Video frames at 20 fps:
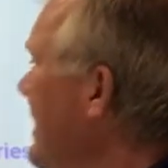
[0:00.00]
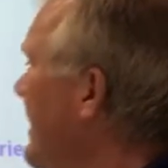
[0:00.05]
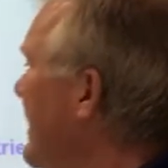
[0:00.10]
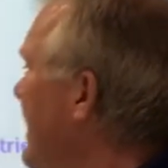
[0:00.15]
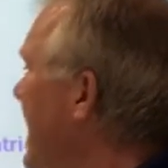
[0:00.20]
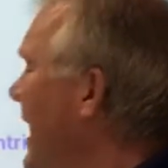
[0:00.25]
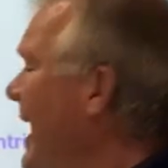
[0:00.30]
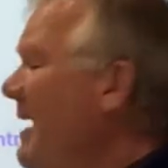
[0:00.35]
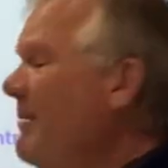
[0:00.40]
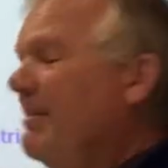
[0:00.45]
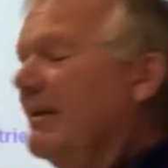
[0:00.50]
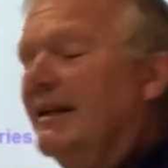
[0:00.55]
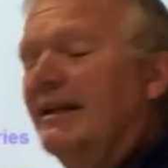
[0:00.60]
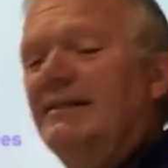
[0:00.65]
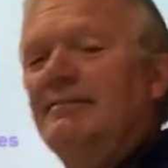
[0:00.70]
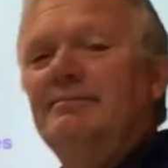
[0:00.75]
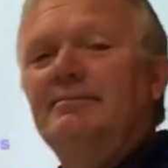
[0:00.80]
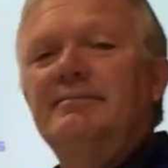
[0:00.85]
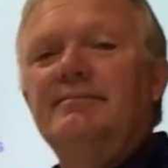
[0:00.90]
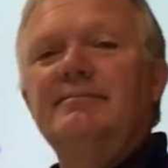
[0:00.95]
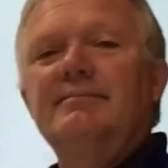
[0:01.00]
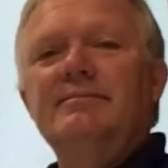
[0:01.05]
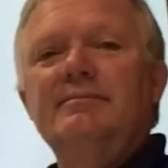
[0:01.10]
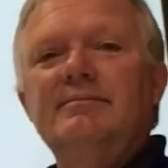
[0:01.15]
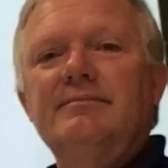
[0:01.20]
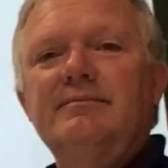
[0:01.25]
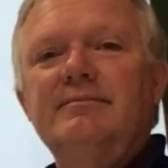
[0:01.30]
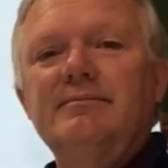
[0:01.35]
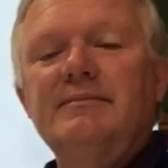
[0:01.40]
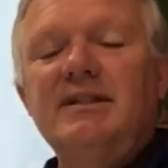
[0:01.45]
a cabinet.
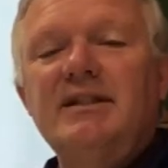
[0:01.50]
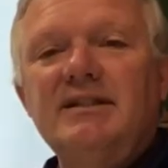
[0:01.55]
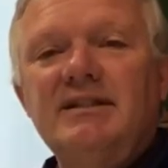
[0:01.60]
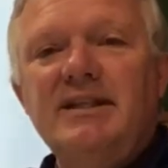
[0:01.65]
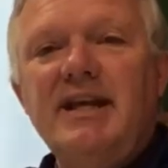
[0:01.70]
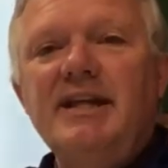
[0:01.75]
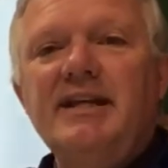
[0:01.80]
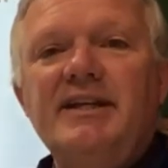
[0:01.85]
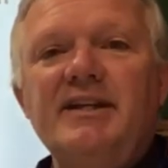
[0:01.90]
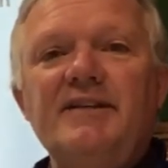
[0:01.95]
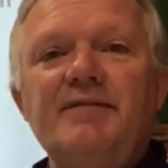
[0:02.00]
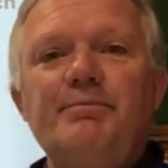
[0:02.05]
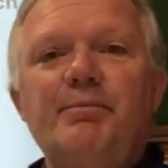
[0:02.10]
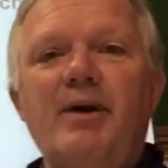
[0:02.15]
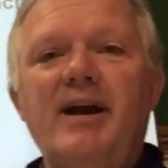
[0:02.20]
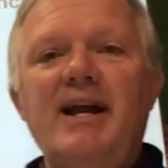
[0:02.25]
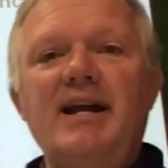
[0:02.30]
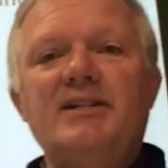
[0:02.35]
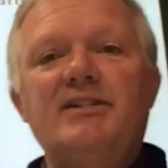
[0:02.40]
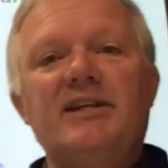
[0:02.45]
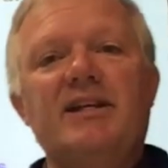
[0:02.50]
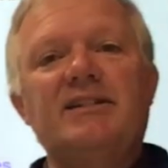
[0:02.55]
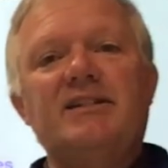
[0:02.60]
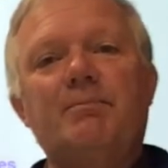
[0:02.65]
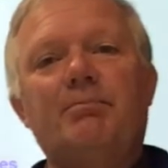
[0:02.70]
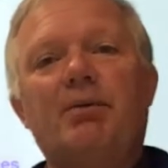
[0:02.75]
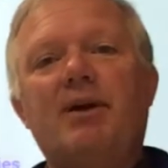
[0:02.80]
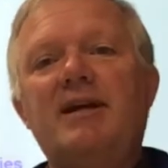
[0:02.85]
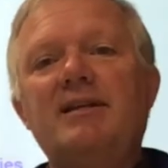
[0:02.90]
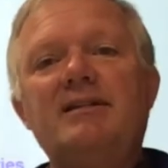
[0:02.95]
The executive branch has a
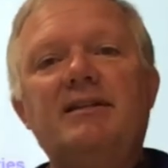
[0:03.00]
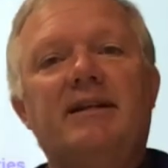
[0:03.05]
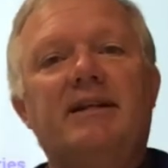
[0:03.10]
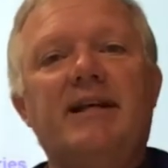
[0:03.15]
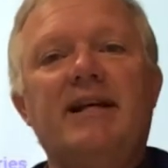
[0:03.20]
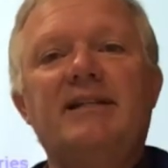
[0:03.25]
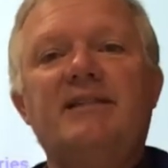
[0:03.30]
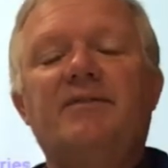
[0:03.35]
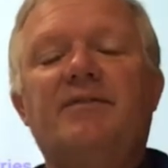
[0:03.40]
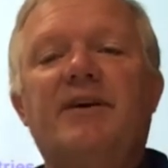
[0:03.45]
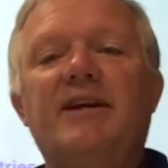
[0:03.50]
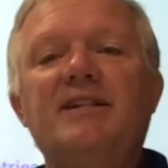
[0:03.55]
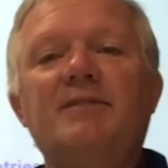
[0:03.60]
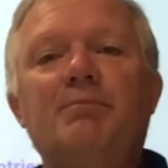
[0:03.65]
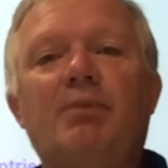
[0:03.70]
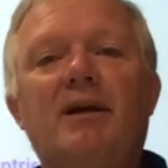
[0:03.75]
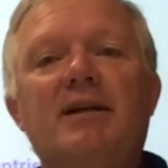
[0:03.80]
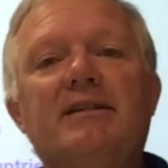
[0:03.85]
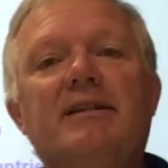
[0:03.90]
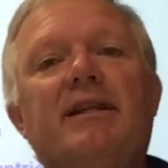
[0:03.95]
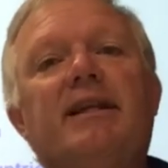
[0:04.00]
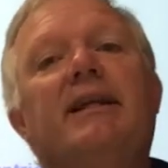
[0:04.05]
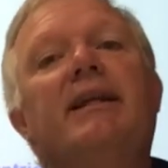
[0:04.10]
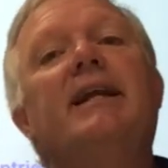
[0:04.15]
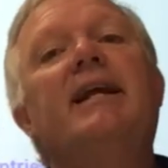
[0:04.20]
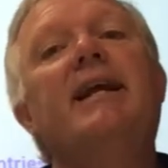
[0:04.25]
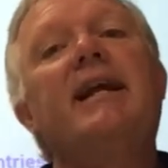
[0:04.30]
president, has a vice president.